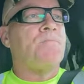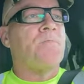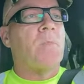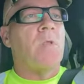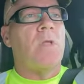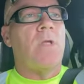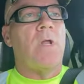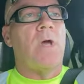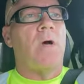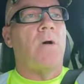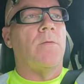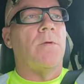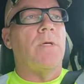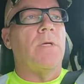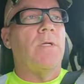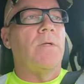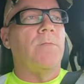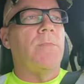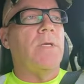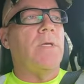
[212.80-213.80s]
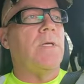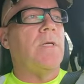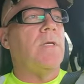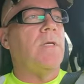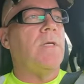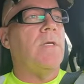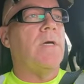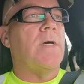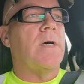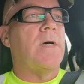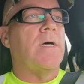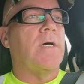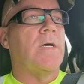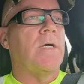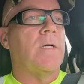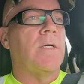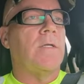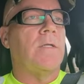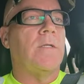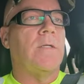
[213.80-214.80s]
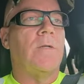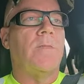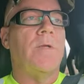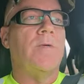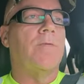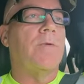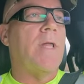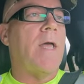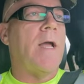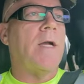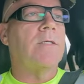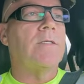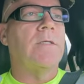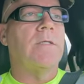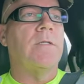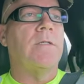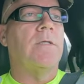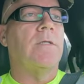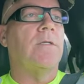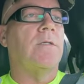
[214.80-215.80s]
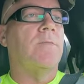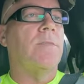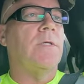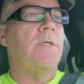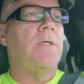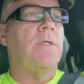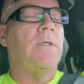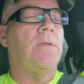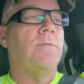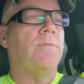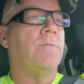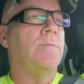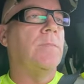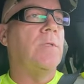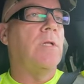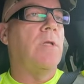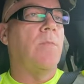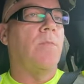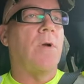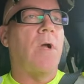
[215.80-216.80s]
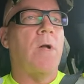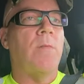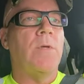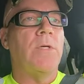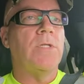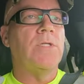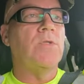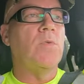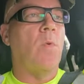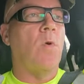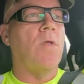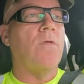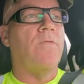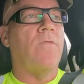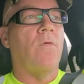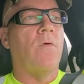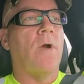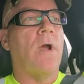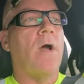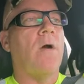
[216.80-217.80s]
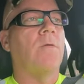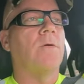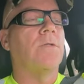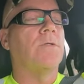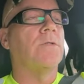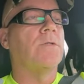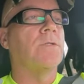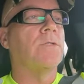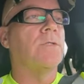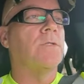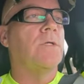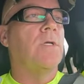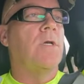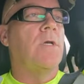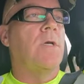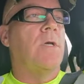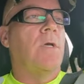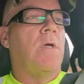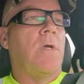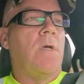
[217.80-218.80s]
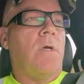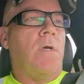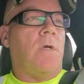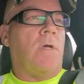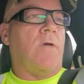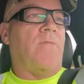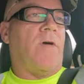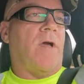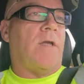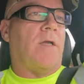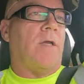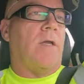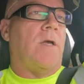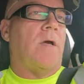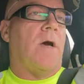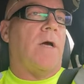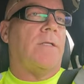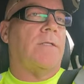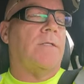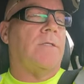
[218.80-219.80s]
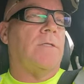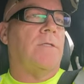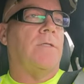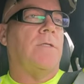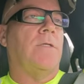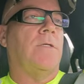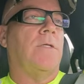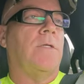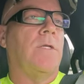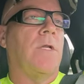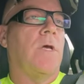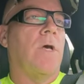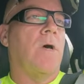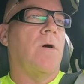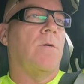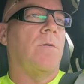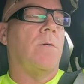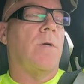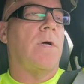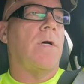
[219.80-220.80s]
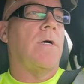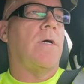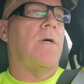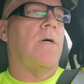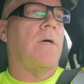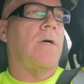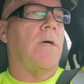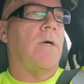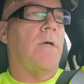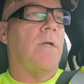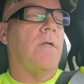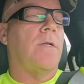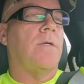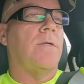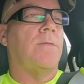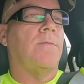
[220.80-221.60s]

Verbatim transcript: you know, it'll be uh, it'll be relaxing. It'll be you know, probably 24 hours. If I can cut, you know, uh,